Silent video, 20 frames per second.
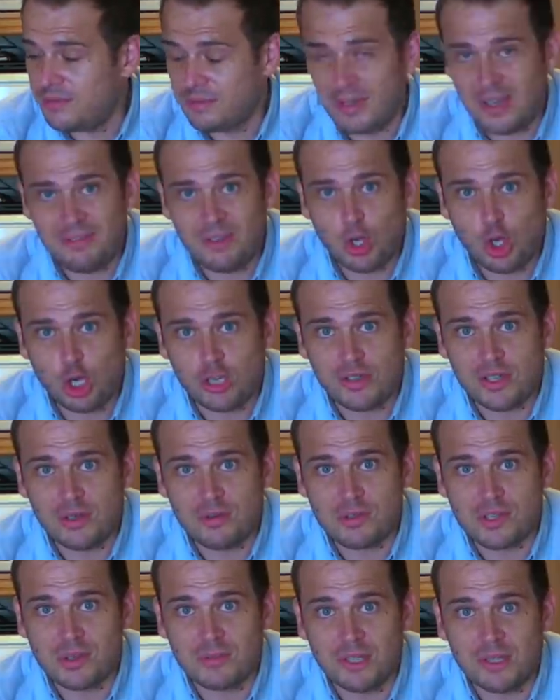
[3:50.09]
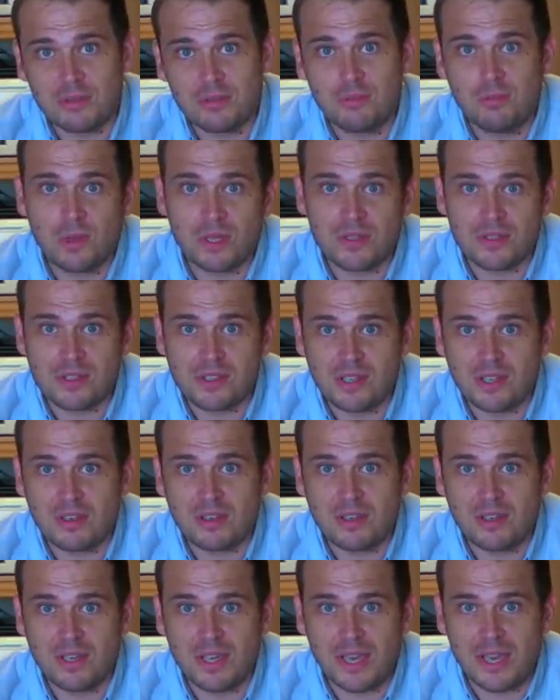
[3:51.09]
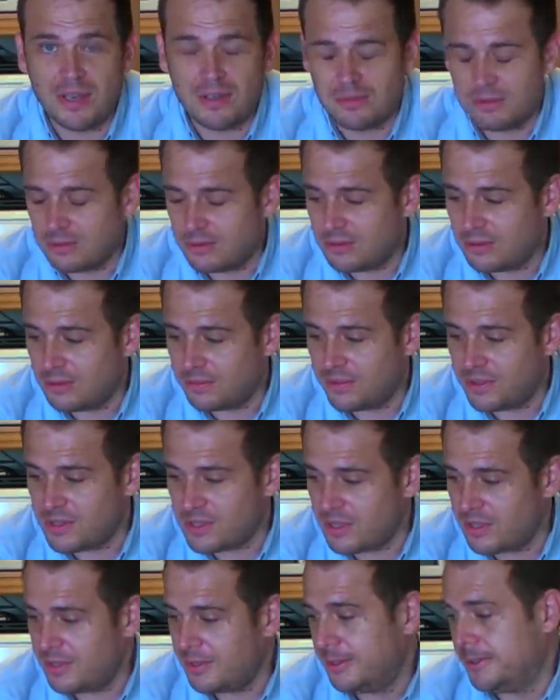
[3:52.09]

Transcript: Have a holiday or something, once you can, obviously.